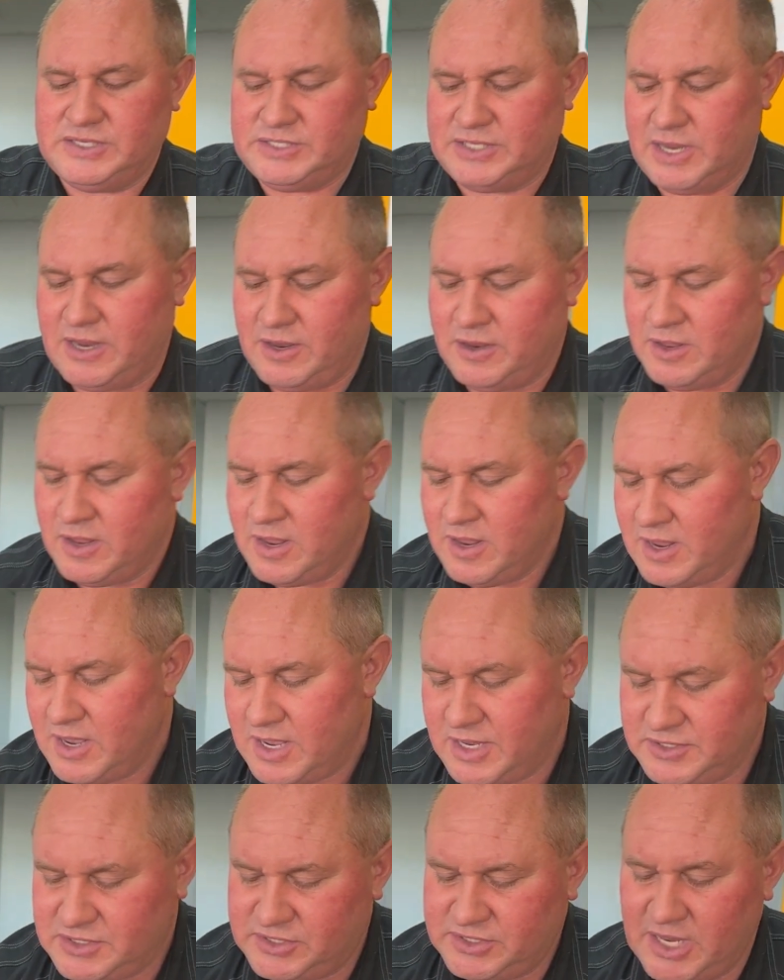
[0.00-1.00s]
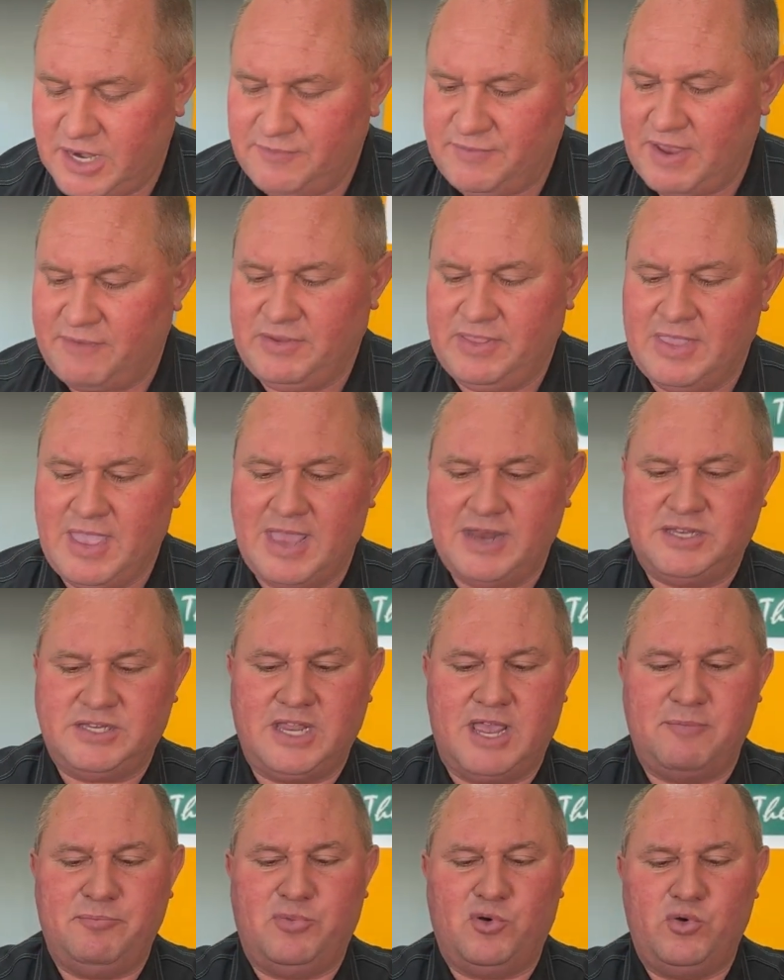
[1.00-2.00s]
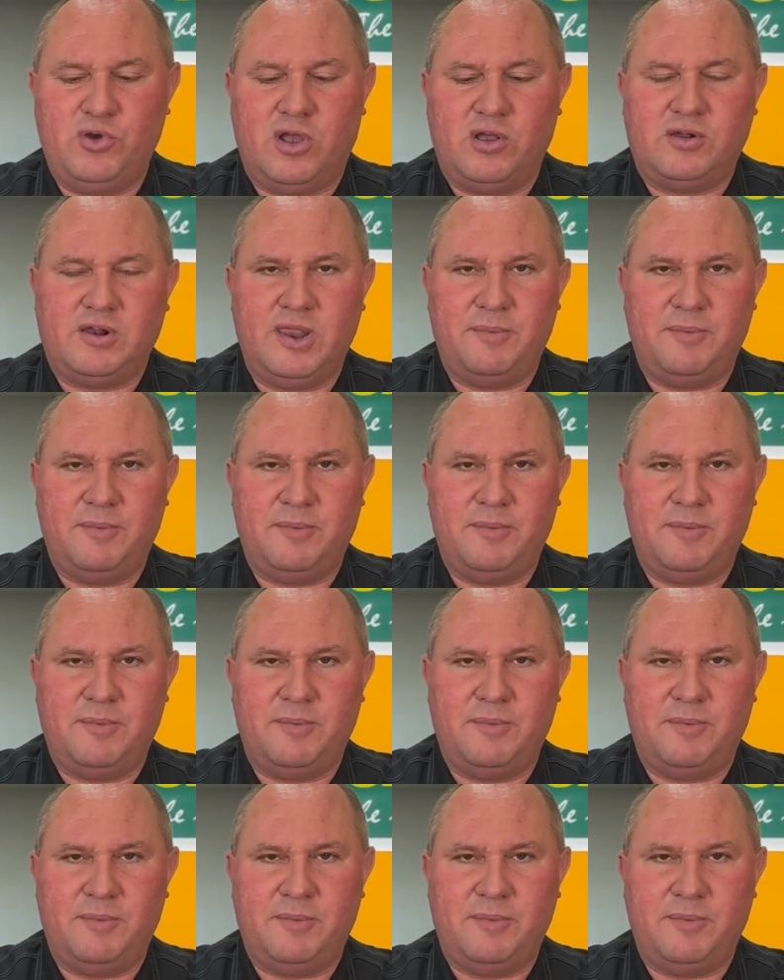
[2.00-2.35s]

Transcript: So instead of having that bulldog